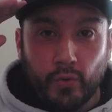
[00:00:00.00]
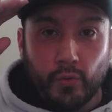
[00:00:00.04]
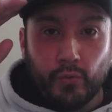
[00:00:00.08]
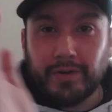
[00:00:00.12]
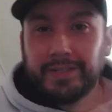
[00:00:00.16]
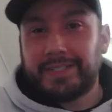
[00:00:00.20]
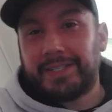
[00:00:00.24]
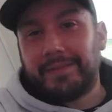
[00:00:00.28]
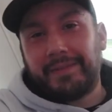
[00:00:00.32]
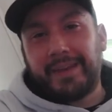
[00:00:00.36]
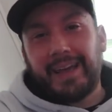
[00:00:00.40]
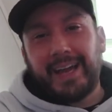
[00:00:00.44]

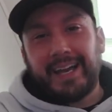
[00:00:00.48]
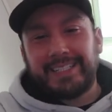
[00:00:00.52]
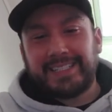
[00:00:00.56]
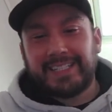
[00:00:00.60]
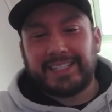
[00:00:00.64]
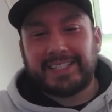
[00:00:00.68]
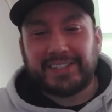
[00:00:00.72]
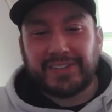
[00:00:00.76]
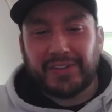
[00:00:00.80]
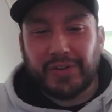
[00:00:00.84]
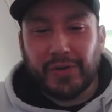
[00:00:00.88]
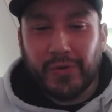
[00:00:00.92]
What's up guys,
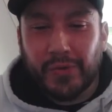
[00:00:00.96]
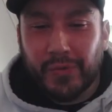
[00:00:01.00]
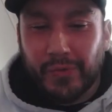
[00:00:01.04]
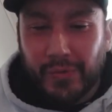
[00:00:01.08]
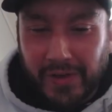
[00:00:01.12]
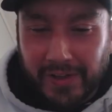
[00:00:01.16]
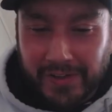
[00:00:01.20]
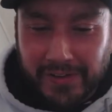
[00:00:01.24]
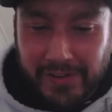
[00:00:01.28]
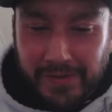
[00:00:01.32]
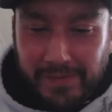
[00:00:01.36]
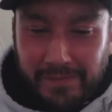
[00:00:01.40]
how's it going?
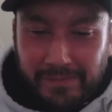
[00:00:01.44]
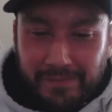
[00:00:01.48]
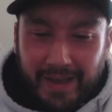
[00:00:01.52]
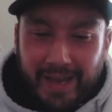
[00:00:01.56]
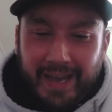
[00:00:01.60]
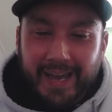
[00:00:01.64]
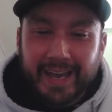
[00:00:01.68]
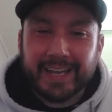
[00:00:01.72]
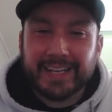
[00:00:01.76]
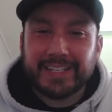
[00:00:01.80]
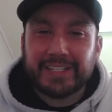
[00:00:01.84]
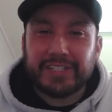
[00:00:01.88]
Welcome
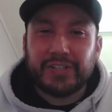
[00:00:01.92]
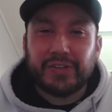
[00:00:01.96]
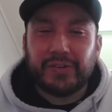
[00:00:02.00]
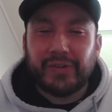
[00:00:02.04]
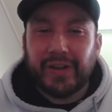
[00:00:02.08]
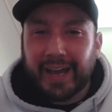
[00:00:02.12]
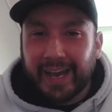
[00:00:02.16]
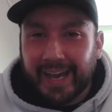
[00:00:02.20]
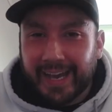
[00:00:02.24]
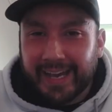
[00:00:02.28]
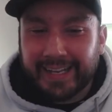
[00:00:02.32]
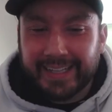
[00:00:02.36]
back to
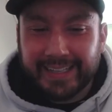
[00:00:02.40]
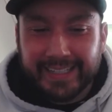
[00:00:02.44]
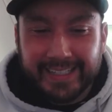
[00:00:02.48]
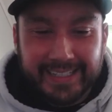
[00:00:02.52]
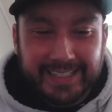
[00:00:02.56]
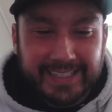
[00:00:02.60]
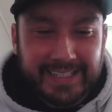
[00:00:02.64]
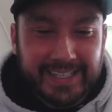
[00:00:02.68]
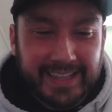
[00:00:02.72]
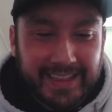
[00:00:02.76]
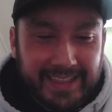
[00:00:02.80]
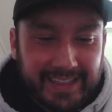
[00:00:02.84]

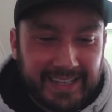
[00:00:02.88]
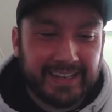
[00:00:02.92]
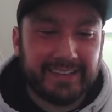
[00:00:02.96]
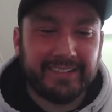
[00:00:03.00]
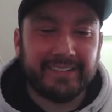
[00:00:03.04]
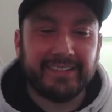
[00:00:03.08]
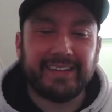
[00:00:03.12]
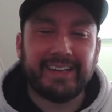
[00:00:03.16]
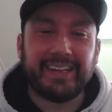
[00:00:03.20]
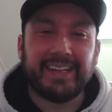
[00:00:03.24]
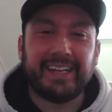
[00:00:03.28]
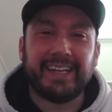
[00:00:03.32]
Atlas
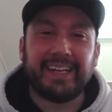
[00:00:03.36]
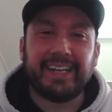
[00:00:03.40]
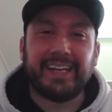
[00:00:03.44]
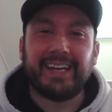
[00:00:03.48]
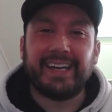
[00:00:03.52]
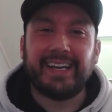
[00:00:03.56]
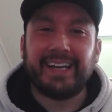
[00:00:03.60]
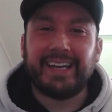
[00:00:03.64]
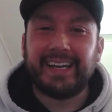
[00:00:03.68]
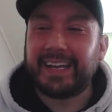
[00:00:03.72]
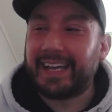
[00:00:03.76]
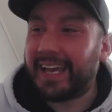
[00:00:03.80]

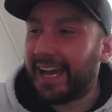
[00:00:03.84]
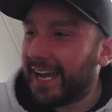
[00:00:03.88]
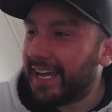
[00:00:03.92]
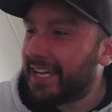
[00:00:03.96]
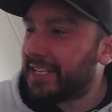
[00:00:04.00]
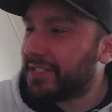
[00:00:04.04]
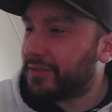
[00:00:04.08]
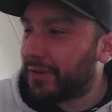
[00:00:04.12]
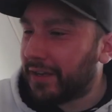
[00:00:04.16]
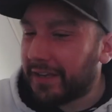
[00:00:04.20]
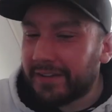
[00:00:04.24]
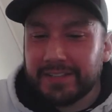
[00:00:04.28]
Theory.
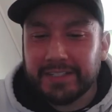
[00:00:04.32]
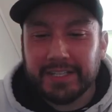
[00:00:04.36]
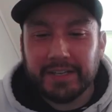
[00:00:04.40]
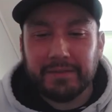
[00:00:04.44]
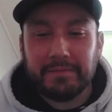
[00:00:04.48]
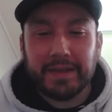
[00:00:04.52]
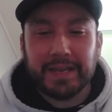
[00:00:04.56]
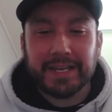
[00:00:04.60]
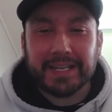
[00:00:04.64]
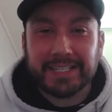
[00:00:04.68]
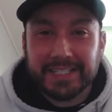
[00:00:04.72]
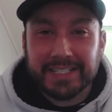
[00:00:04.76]
Guys, we have some
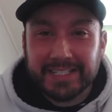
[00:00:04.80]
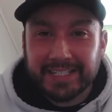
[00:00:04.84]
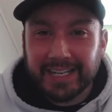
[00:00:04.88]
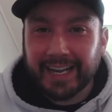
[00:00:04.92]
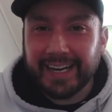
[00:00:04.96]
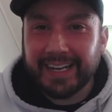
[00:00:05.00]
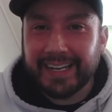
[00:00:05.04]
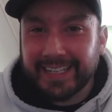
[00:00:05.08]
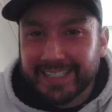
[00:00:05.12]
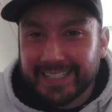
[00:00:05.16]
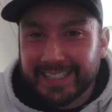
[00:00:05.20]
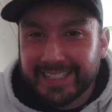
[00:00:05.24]

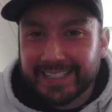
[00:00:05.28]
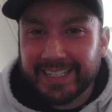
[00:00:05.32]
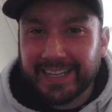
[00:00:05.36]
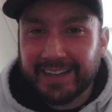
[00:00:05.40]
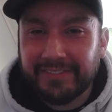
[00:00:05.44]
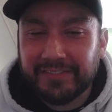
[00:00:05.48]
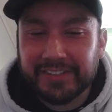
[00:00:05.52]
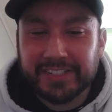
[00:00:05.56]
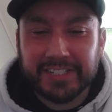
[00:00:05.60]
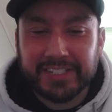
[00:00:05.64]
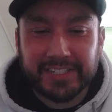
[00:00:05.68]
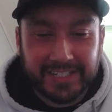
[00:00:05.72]
exciting
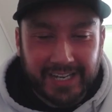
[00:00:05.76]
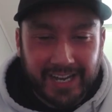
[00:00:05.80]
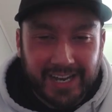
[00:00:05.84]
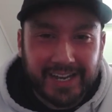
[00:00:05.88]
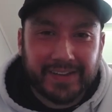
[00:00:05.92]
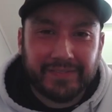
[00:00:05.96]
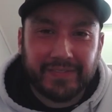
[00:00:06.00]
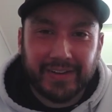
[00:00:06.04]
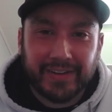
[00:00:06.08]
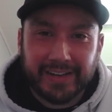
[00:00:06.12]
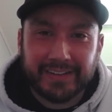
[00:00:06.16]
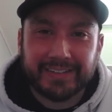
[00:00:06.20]
stuff to
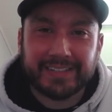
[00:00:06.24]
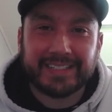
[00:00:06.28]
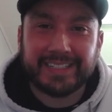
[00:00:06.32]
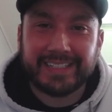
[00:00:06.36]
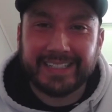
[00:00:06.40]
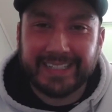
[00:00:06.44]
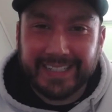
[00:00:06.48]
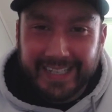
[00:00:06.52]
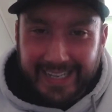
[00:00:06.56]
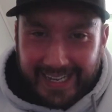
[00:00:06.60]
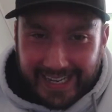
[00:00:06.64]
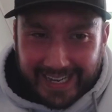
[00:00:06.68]
talk about
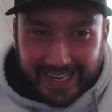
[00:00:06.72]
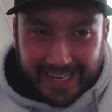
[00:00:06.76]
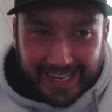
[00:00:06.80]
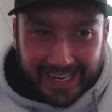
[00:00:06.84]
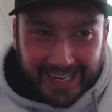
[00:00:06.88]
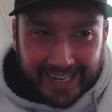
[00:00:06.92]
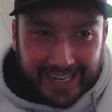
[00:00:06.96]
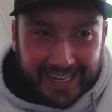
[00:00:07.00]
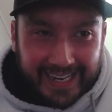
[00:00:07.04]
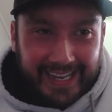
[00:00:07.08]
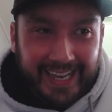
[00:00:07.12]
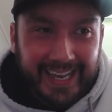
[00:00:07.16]

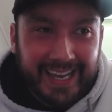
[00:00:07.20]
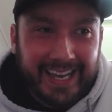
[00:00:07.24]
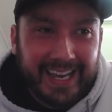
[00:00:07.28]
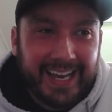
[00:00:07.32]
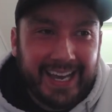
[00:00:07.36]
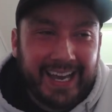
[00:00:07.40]
today.